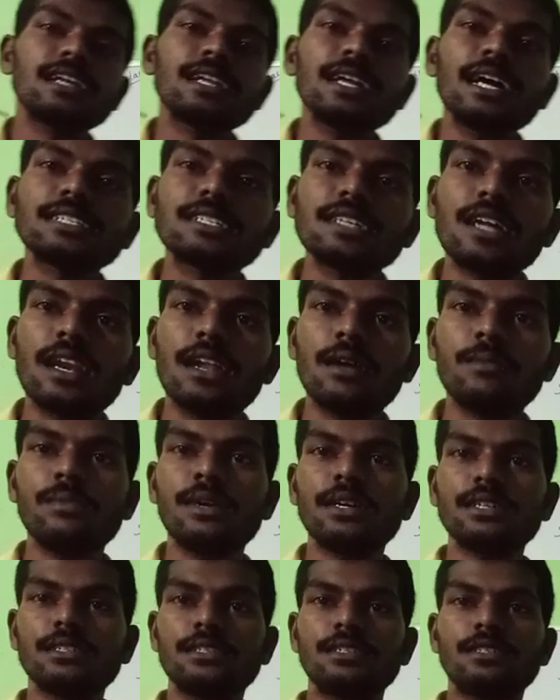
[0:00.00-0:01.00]
irrational
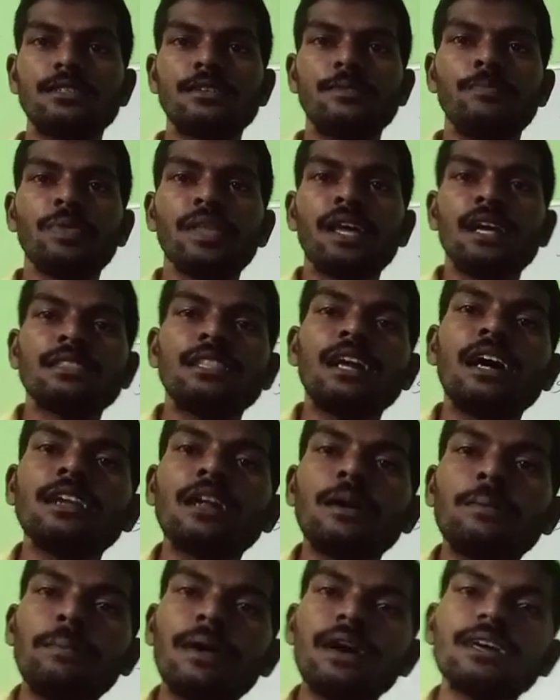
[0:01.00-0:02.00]
numbers. The
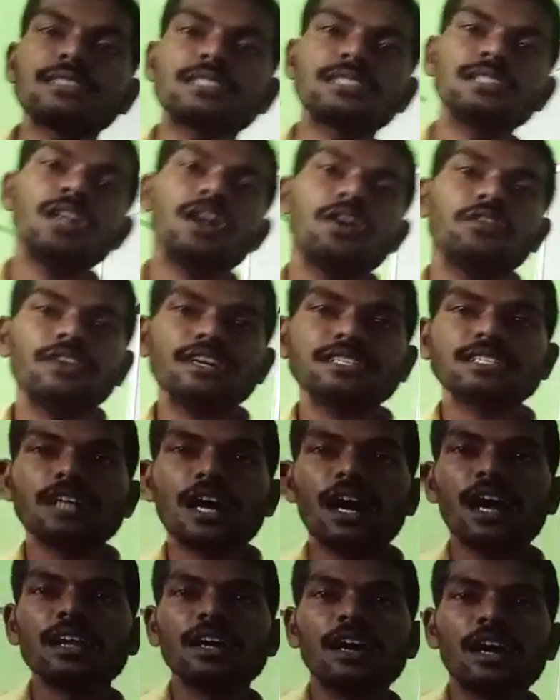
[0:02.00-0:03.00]
numbers which
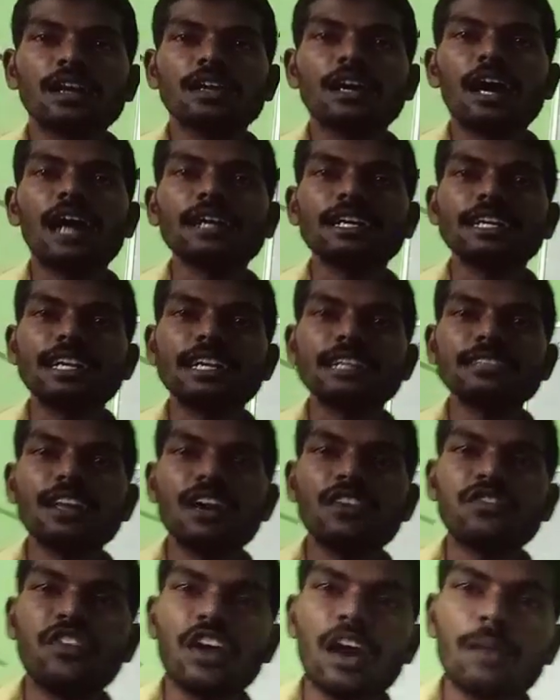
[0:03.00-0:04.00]
are not written in
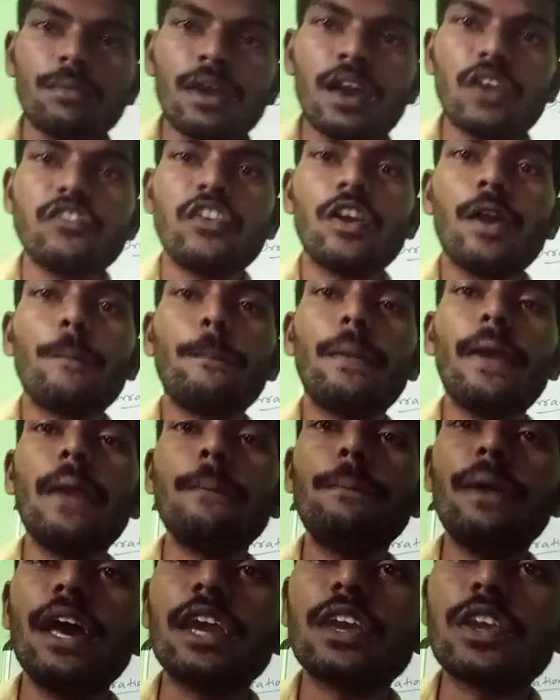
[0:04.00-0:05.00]
the form of p
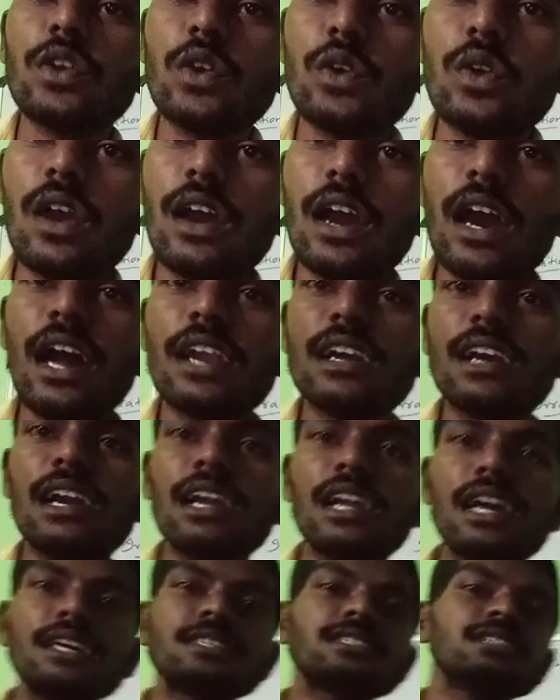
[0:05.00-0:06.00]
by q are
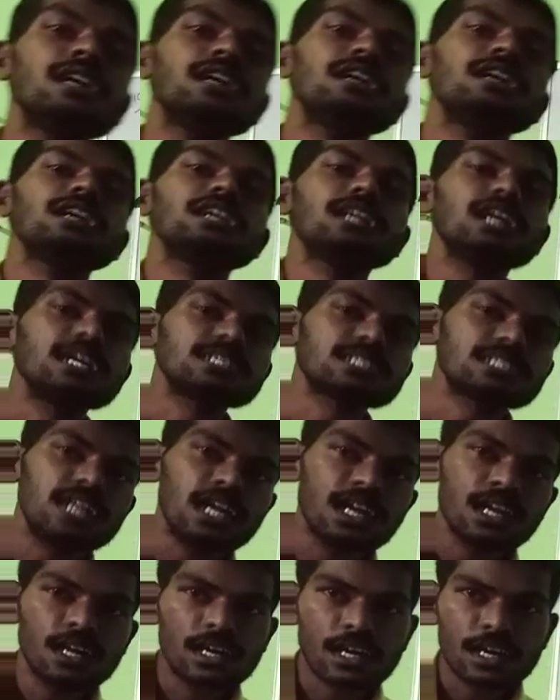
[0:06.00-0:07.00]
called as
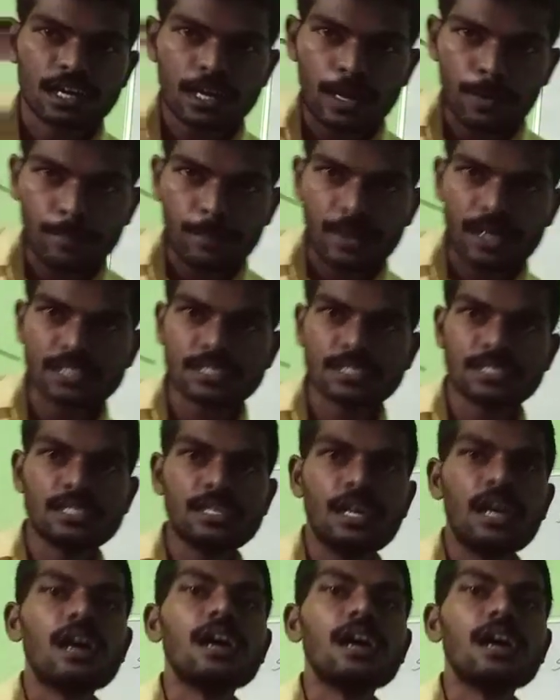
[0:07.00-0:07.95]
irrational numbers.